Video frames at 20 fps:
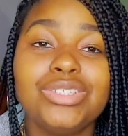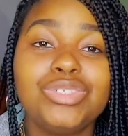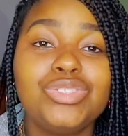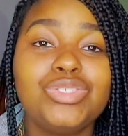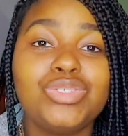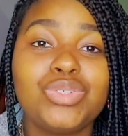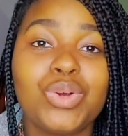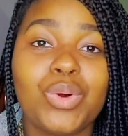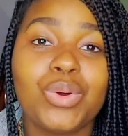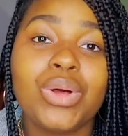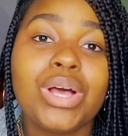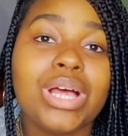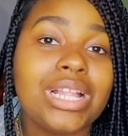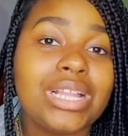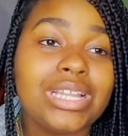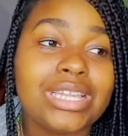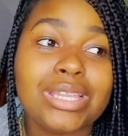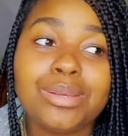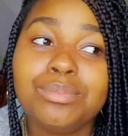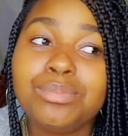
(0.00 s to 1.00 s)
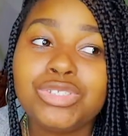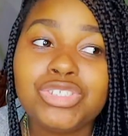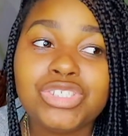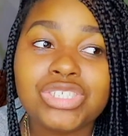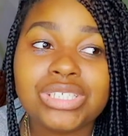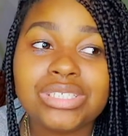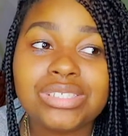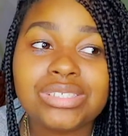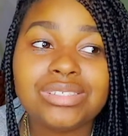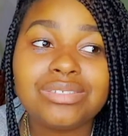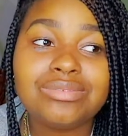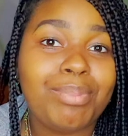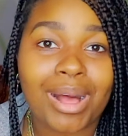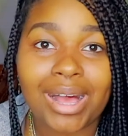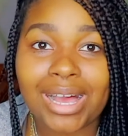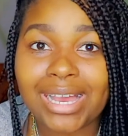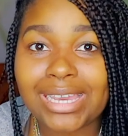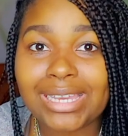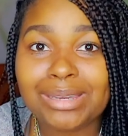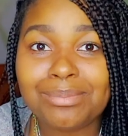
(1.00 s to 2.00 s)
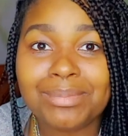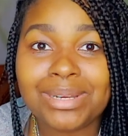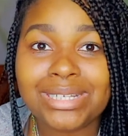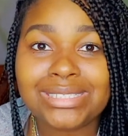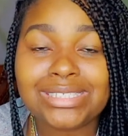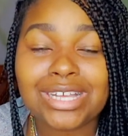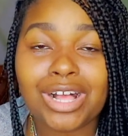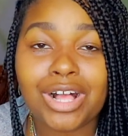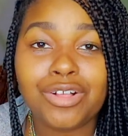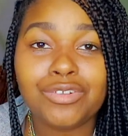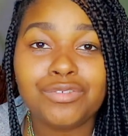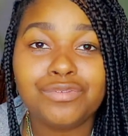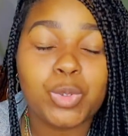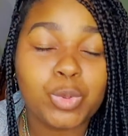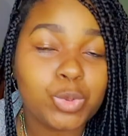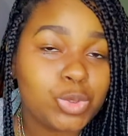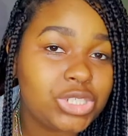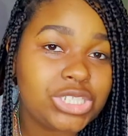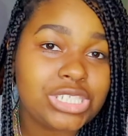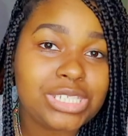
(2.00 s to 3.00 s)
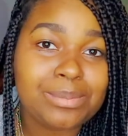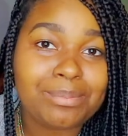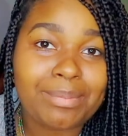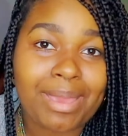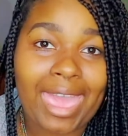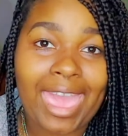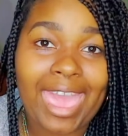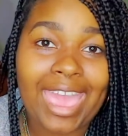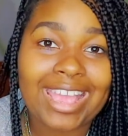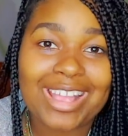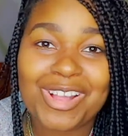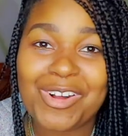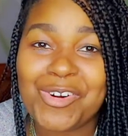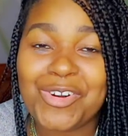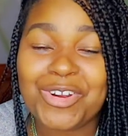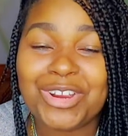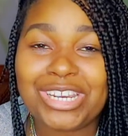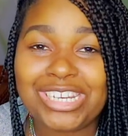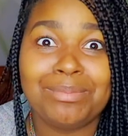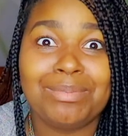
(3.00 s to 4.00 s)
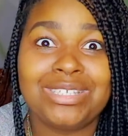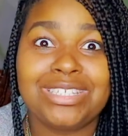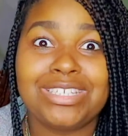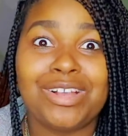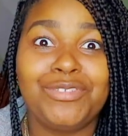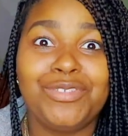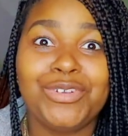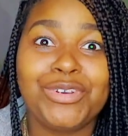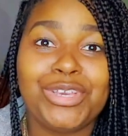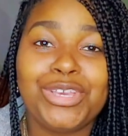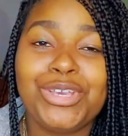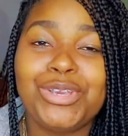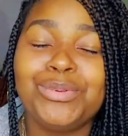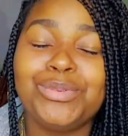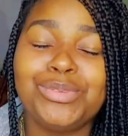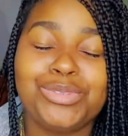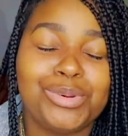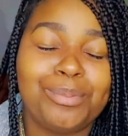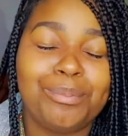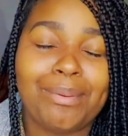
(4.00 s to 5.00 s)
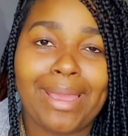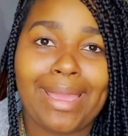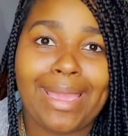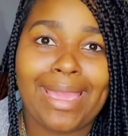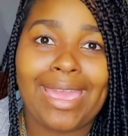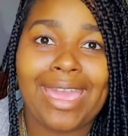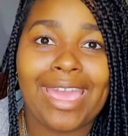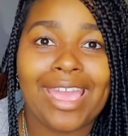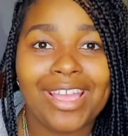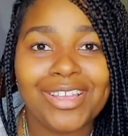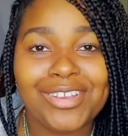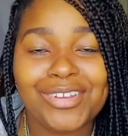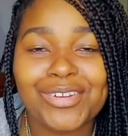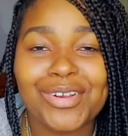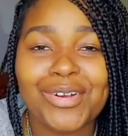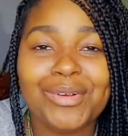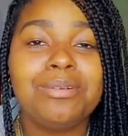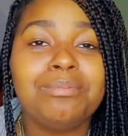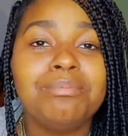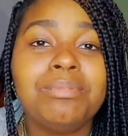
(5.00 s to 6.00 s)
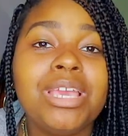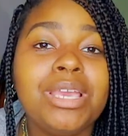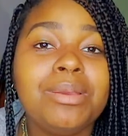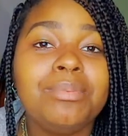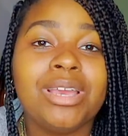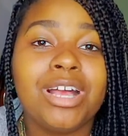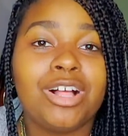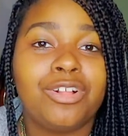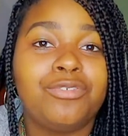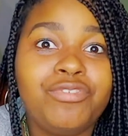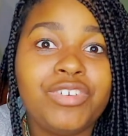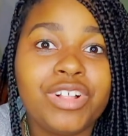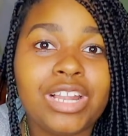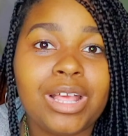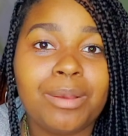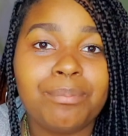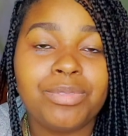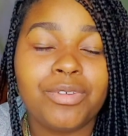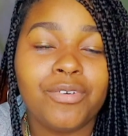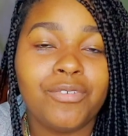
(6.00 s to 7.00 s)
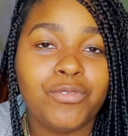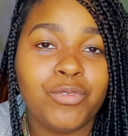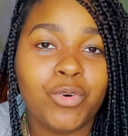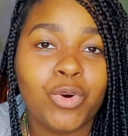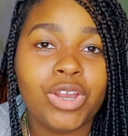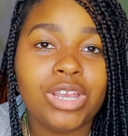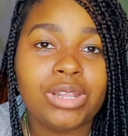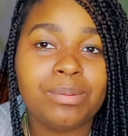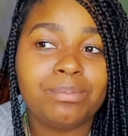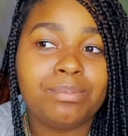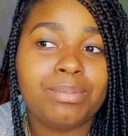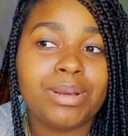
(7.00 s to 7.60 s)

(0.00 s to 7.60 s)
so let me just buy myself Gucci bag or make myself look cute, do my hair, you know, and then maybe I'll fill up the void.